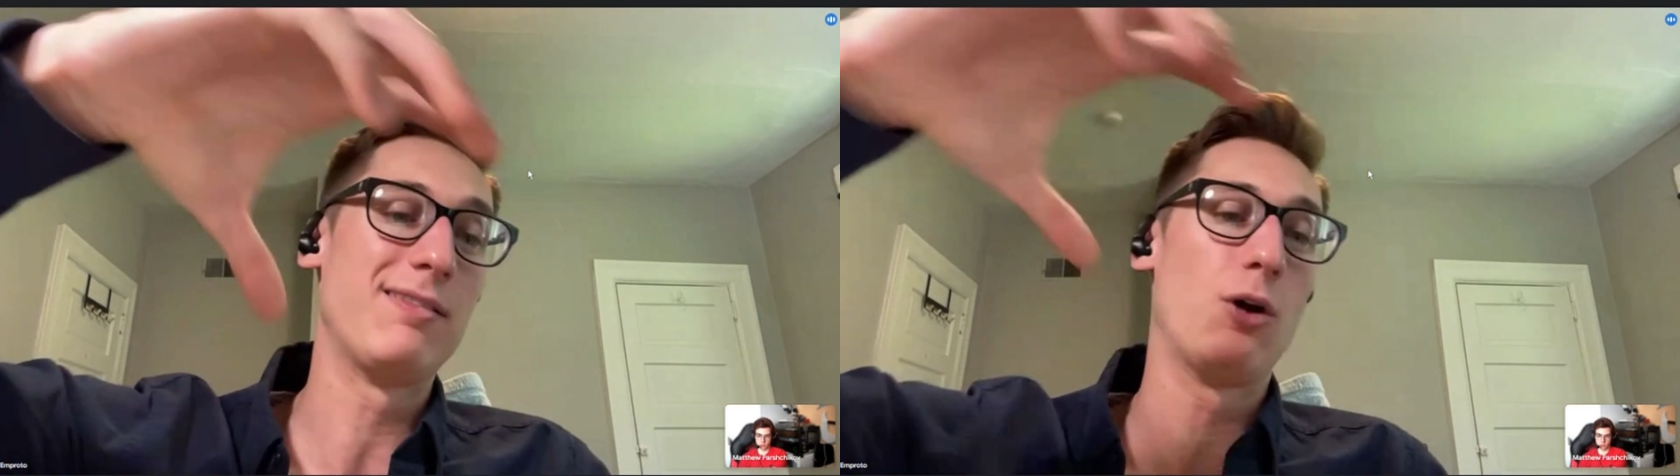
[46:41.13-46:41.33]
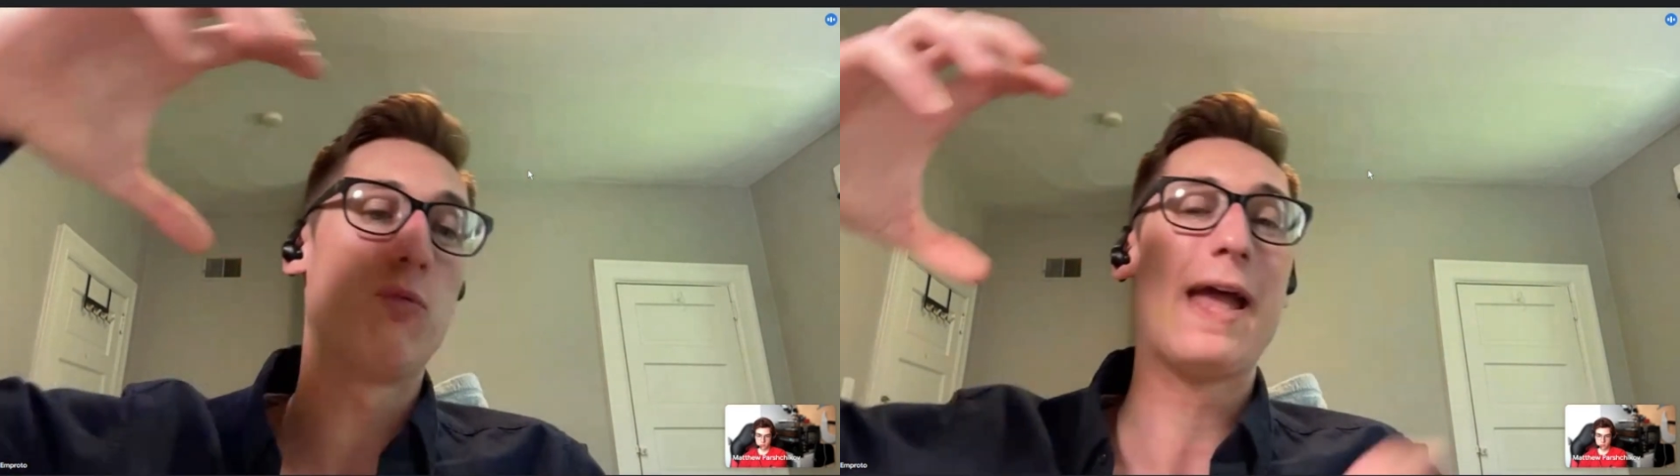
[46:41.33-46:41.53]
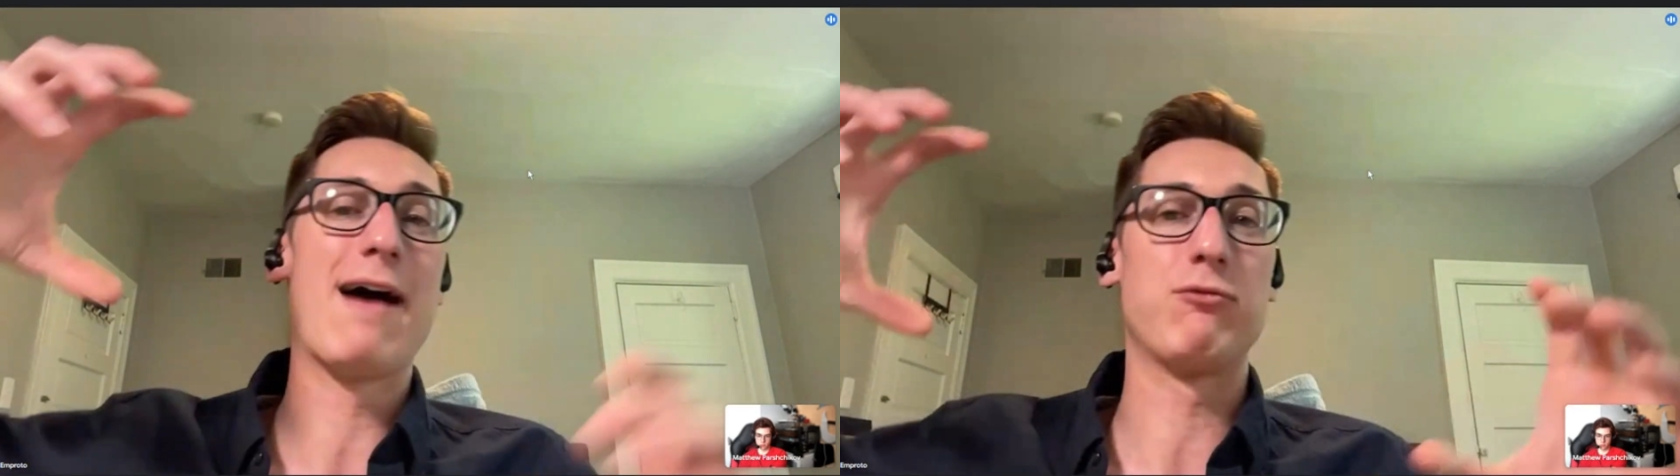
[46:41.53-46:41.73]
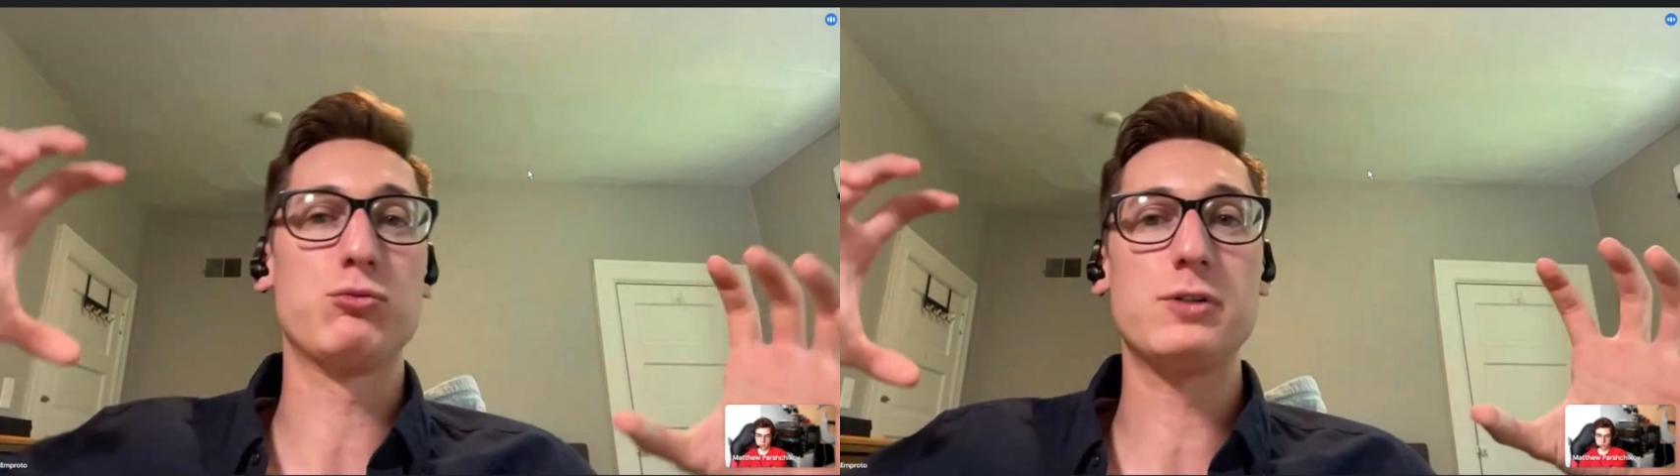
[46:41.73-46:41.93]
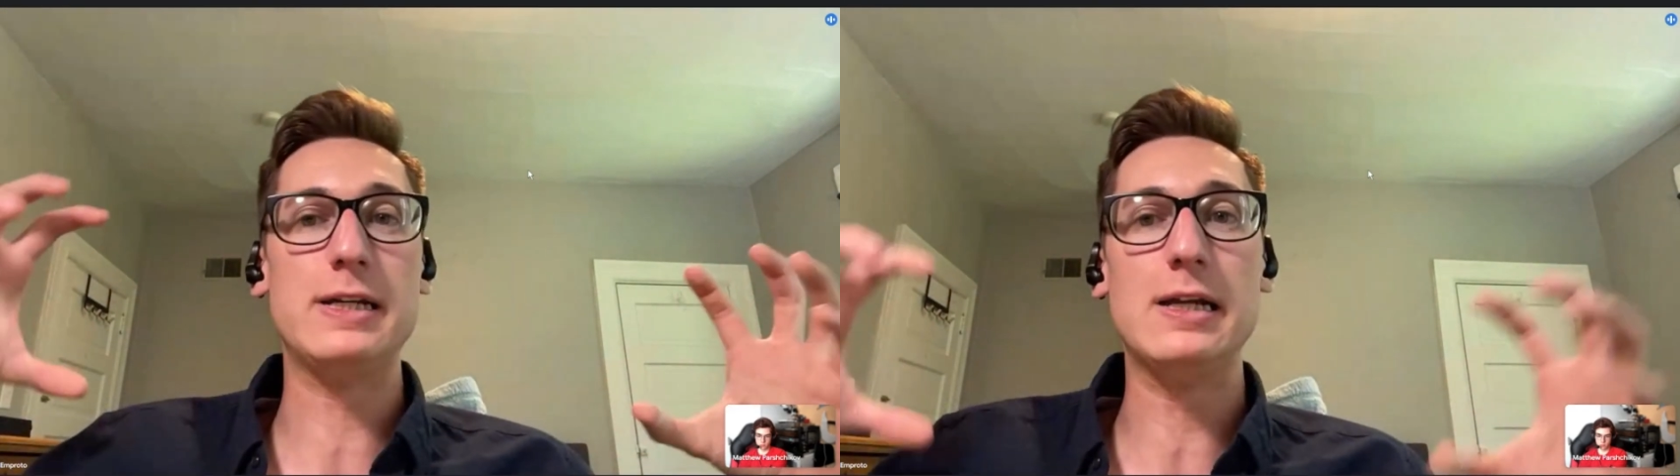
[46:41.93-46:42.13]
So if we have
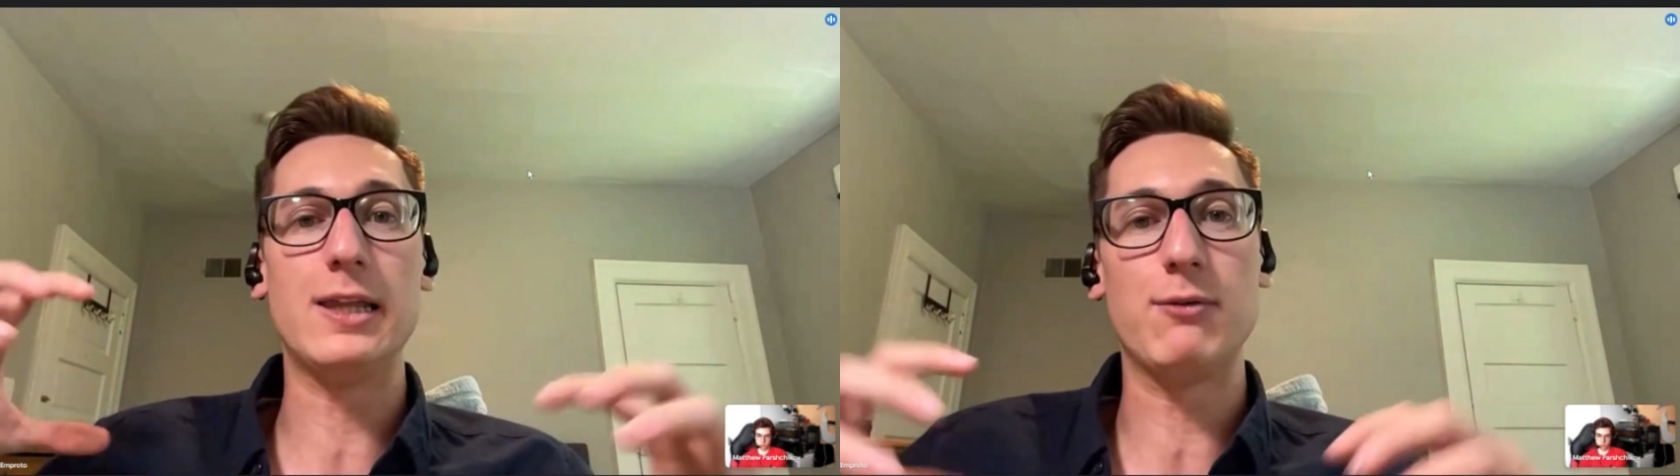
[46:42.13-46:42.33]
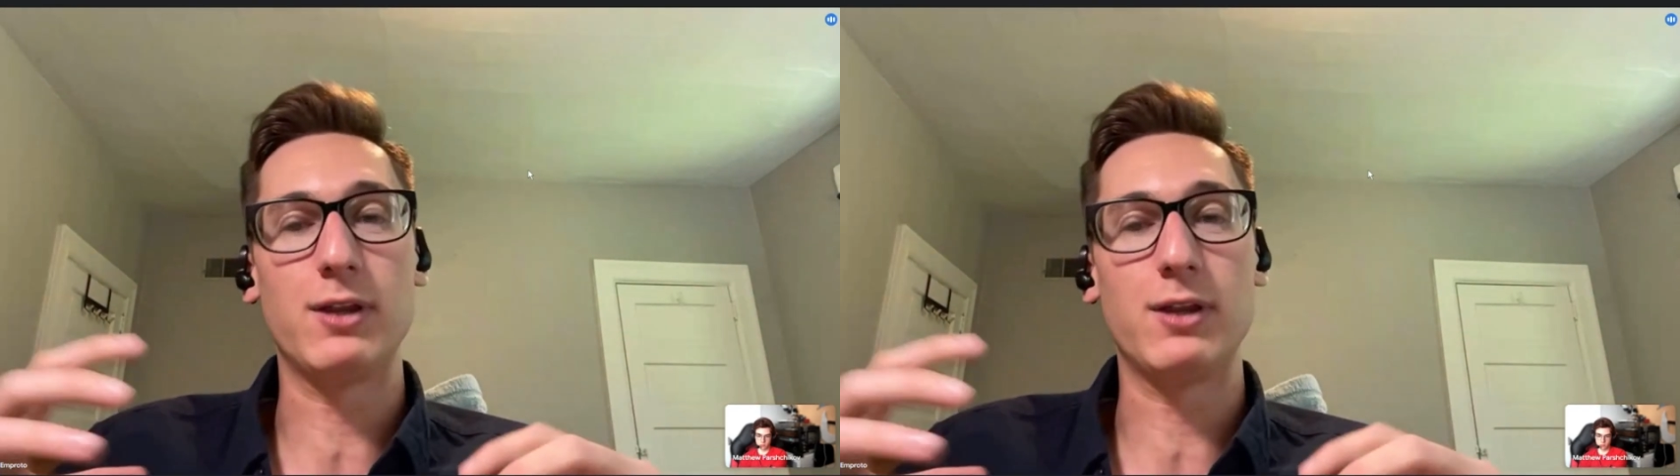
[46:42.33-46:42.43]
really,